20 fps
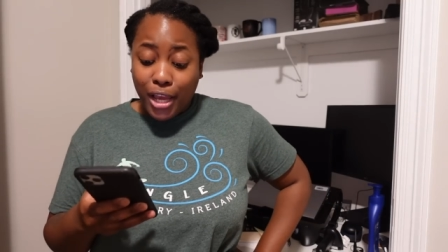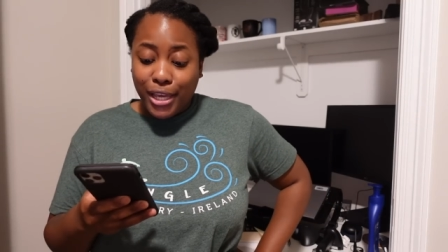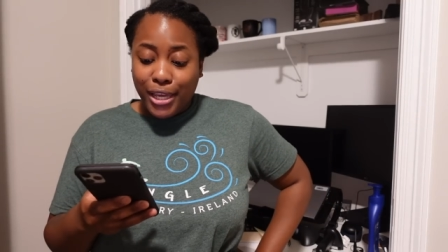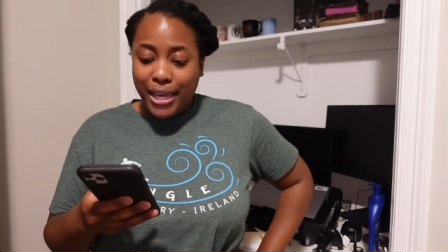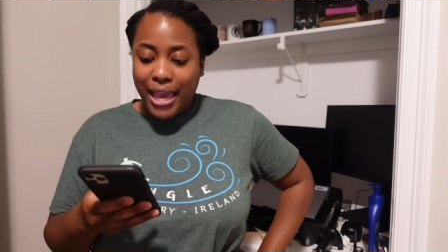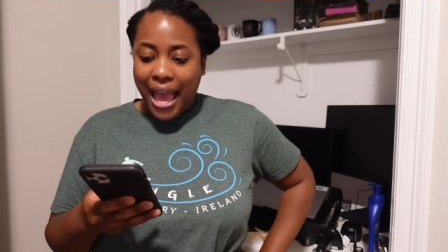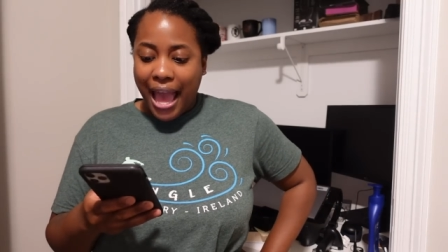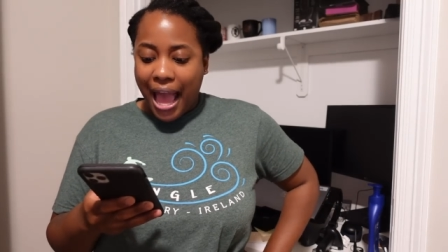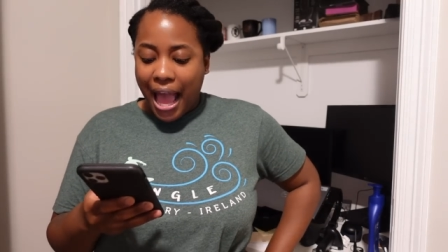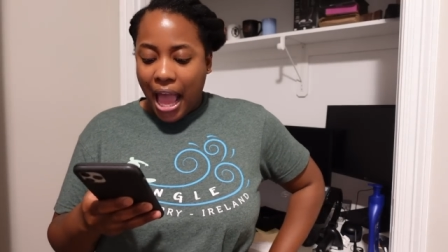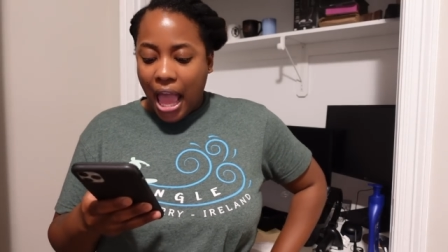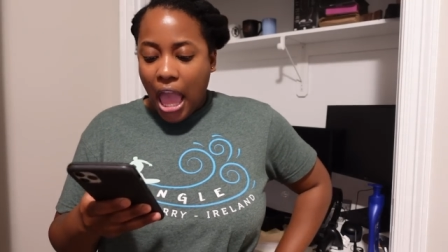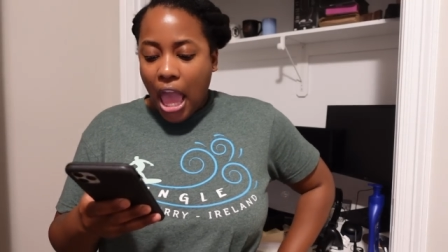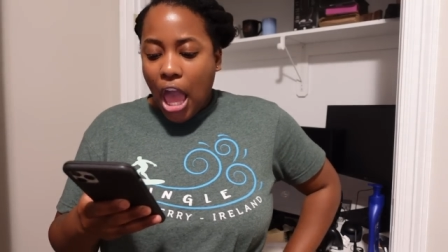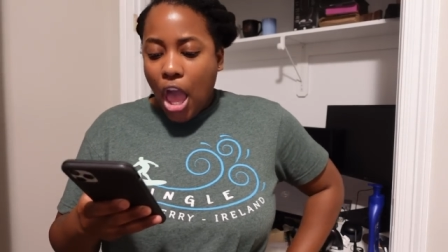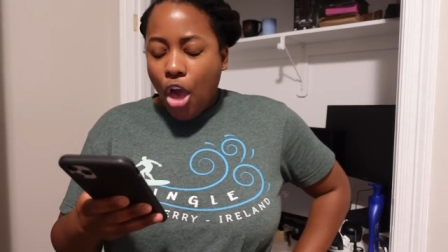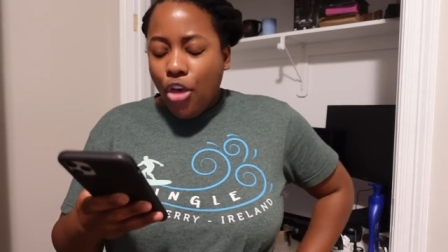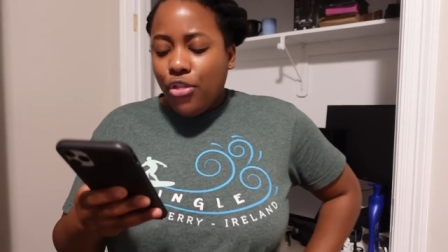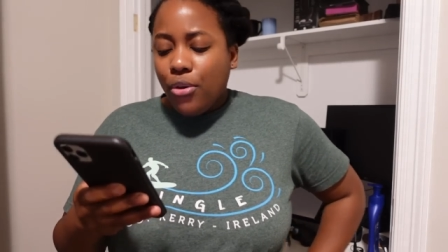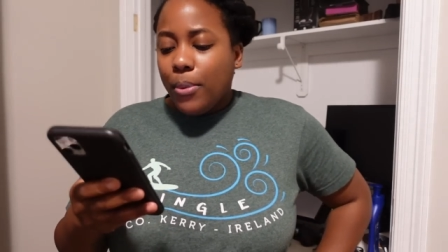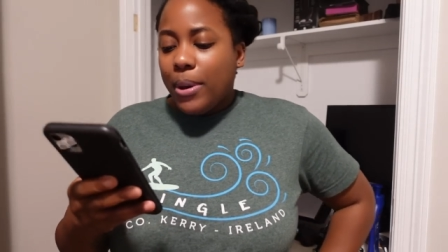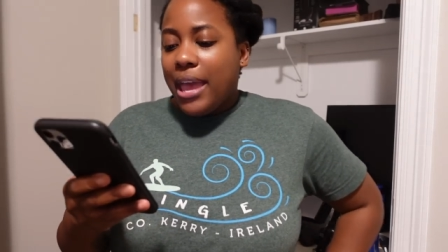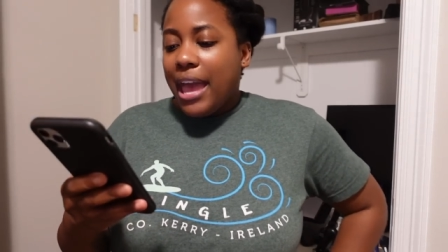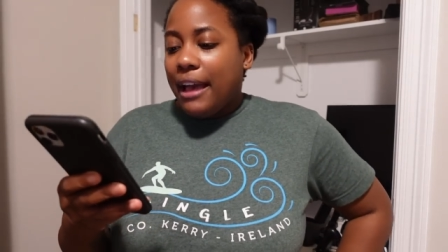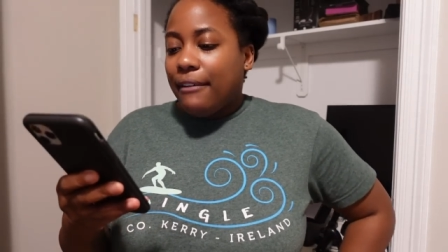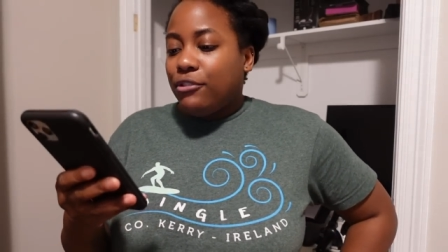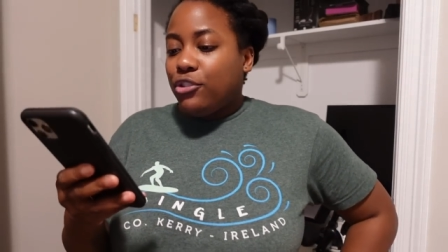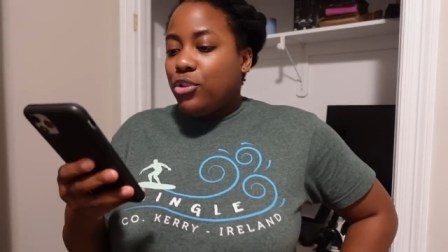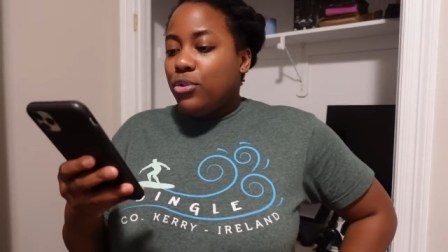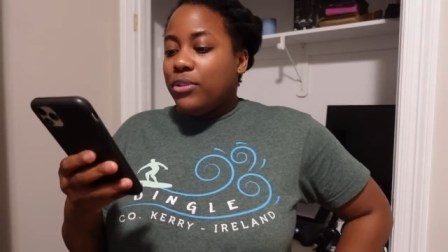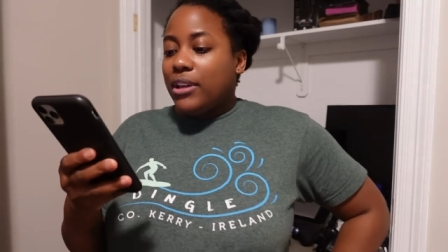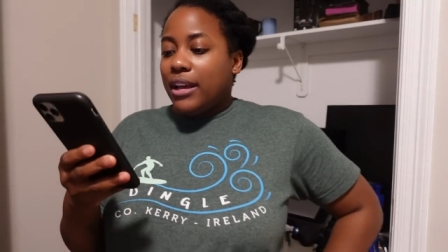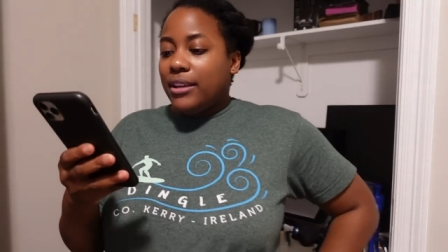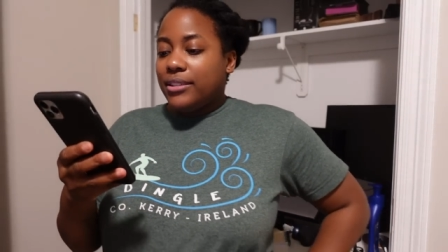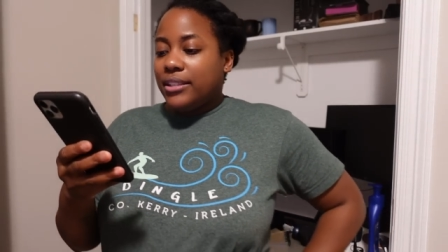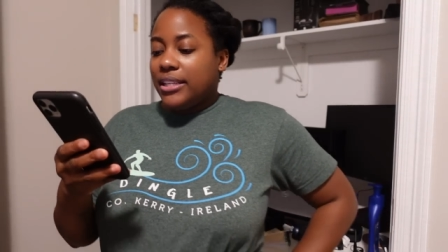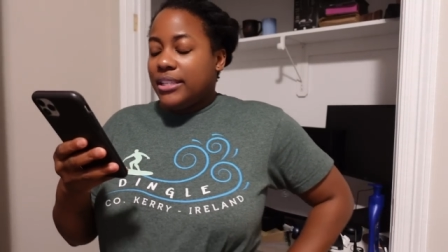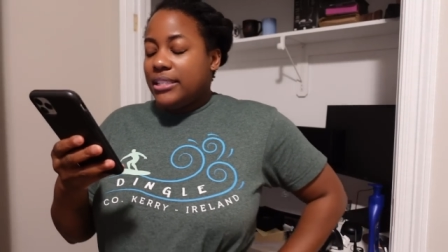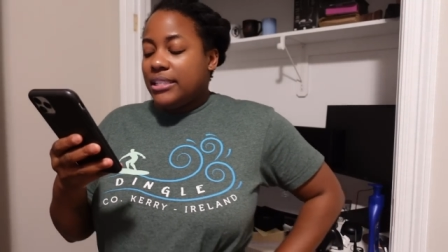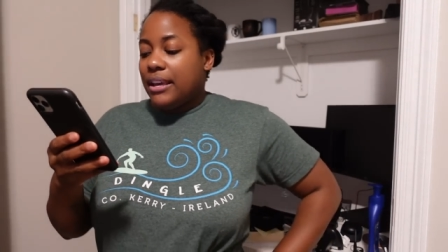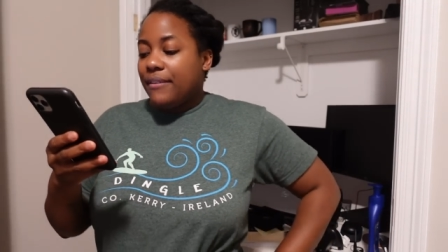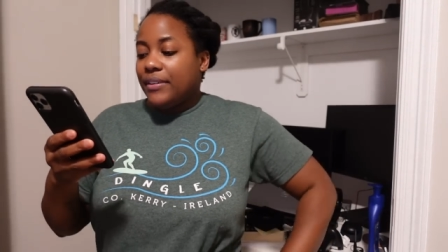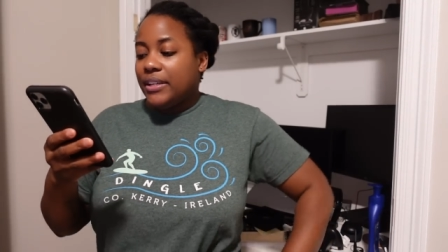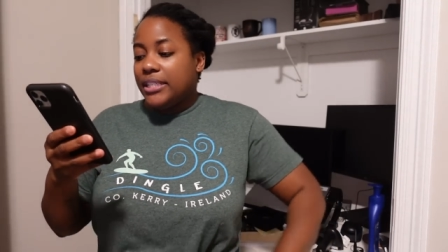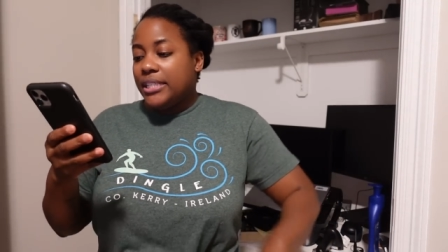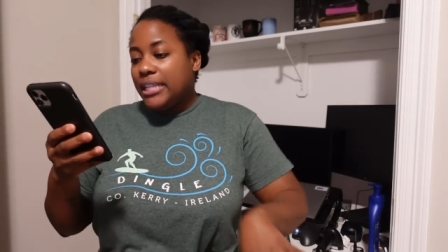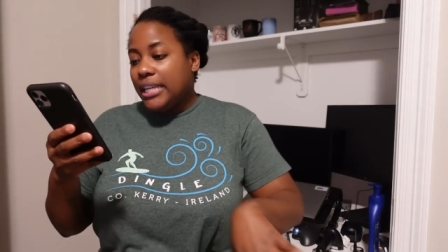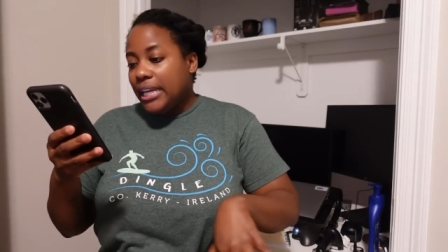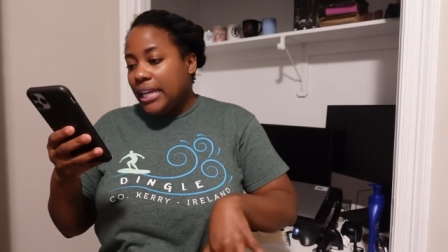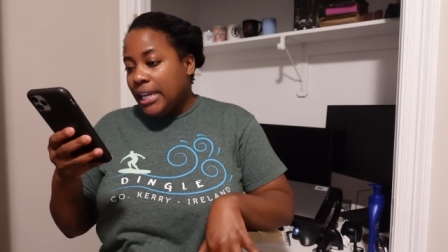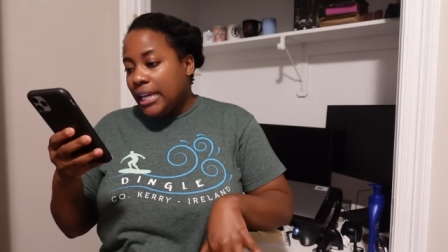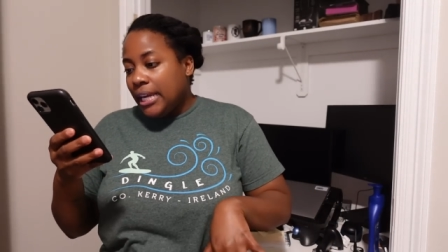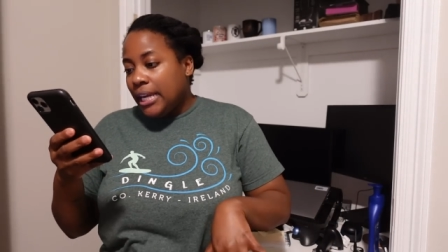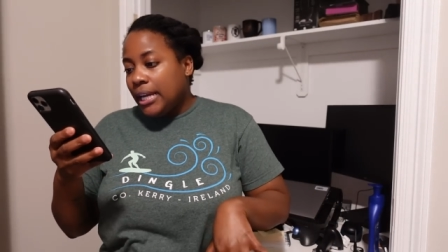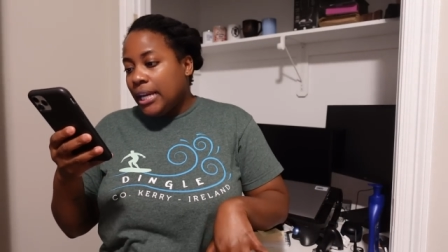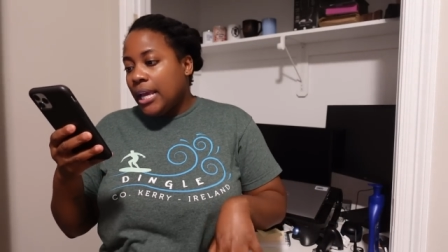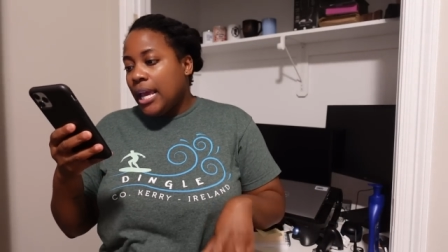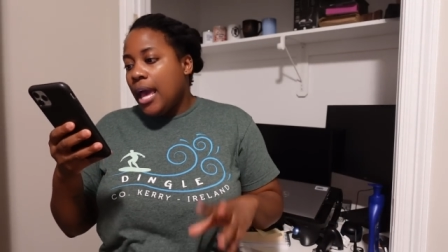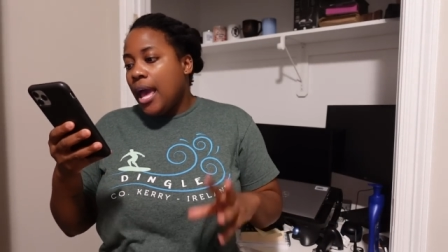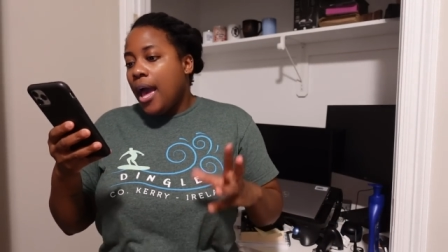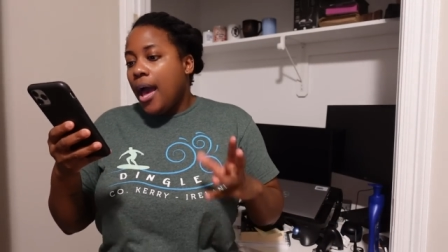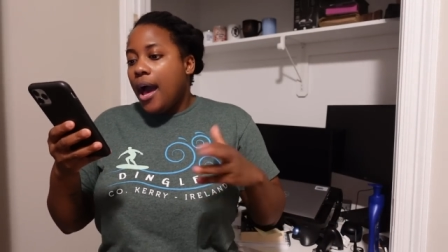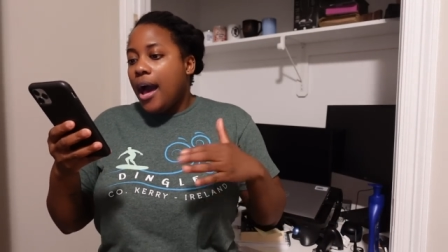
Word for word: Yeah, Then we have 2017,